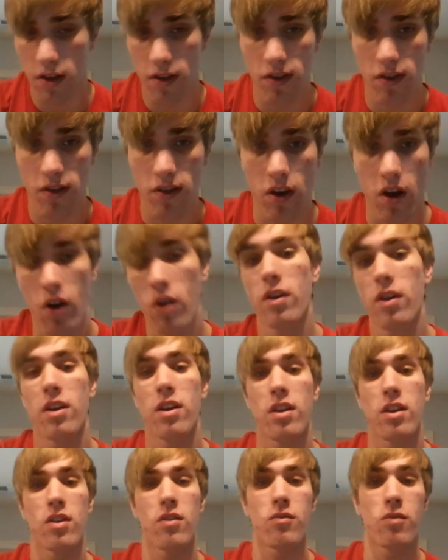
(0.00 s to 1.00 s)
So
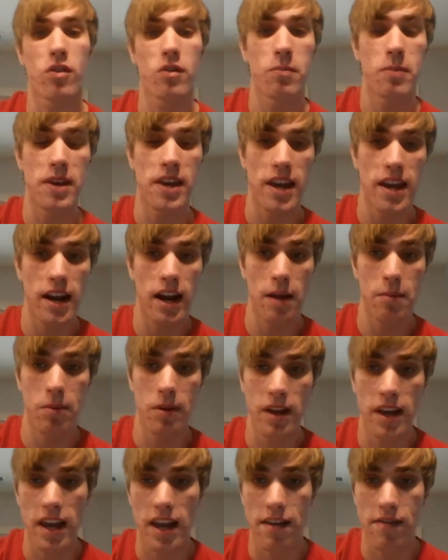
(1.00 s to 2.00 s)
rook b8, I
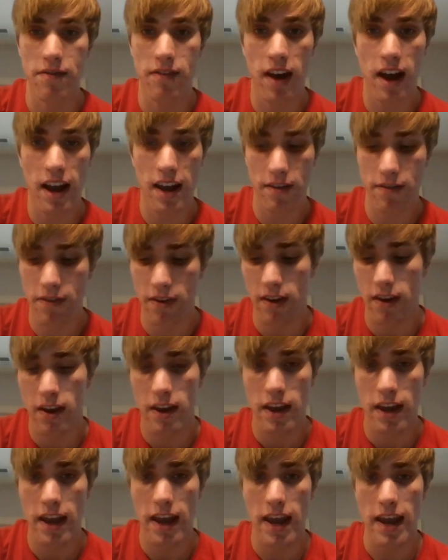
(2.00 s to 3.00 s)
play a5,
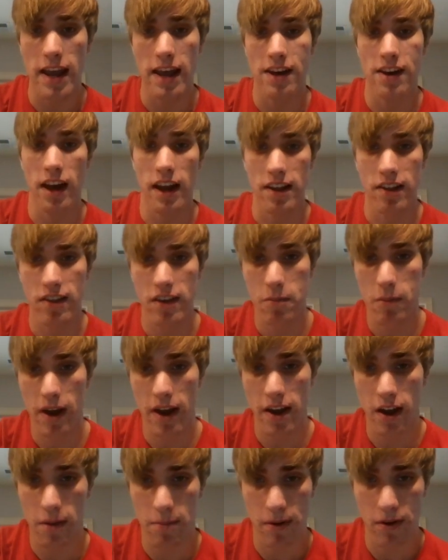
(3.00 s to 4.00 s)
and I see
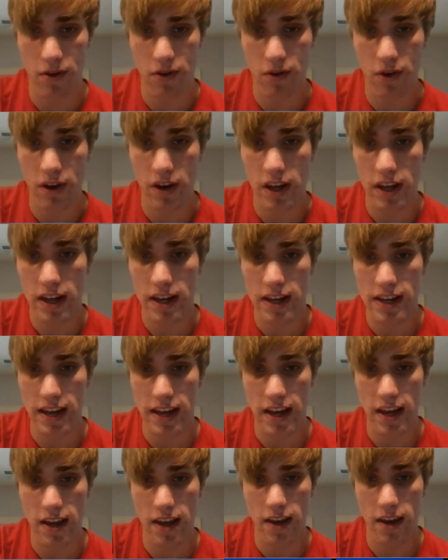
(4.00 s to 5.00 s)
my opportunity,
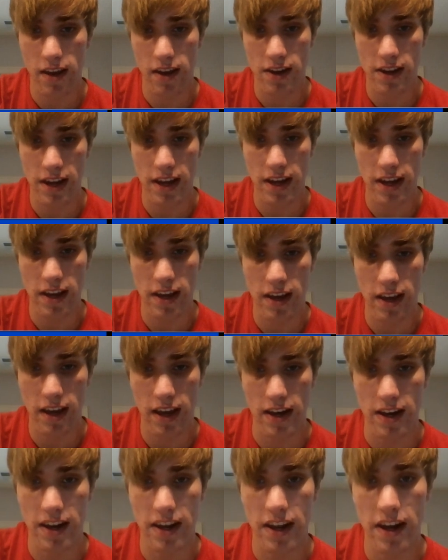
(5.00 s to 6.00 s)
take,
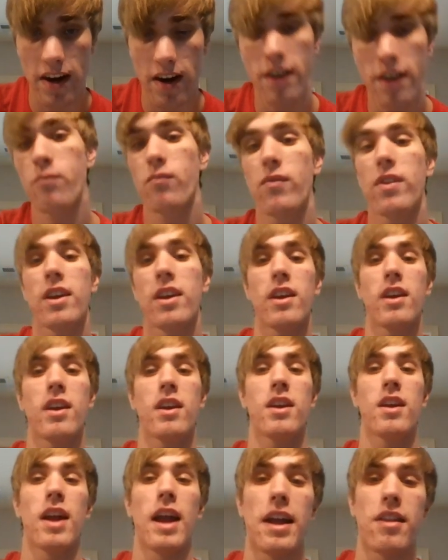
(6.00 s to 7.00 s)
and here.
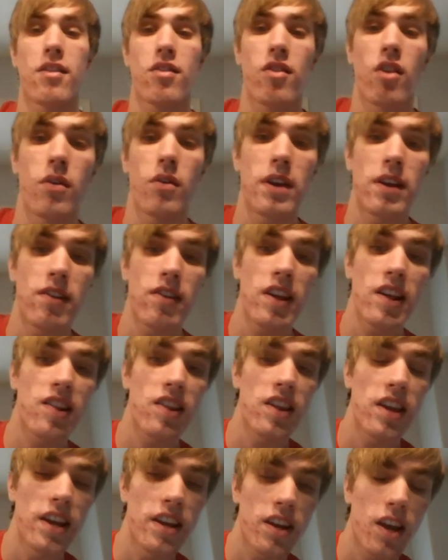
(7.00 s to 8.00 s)
And so he
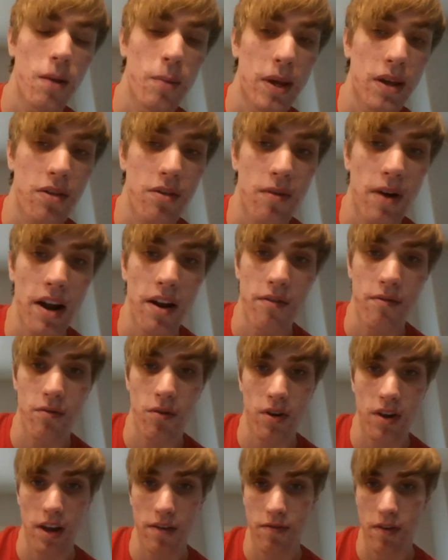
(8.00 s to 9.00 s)
sees the incoming threat of
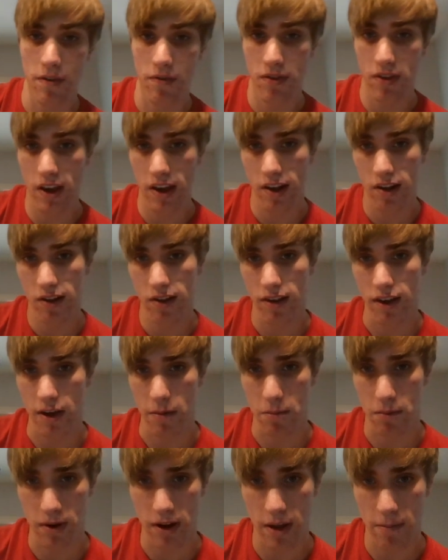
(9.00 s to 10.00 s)
rook ff6
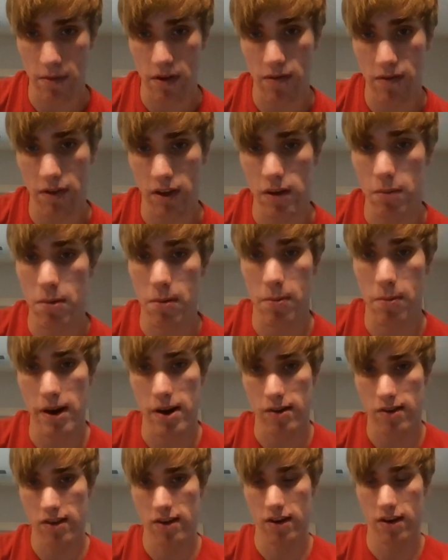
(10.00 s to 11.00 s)
and preemptively
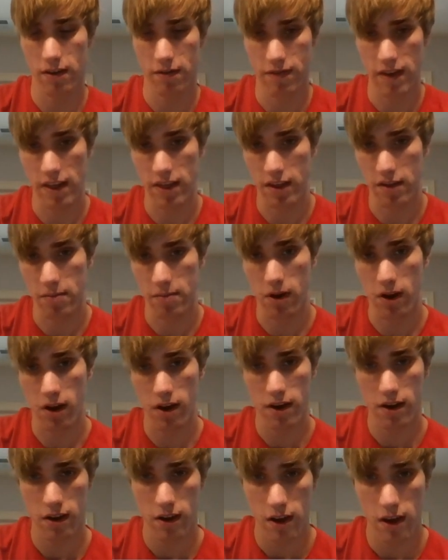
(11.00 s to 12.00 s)
prepares to defend this
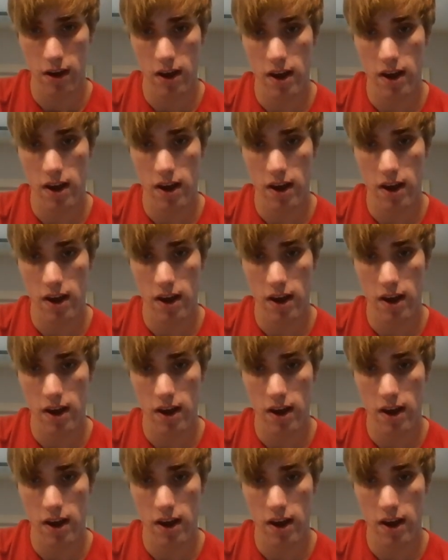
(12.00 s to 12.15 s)
pawn.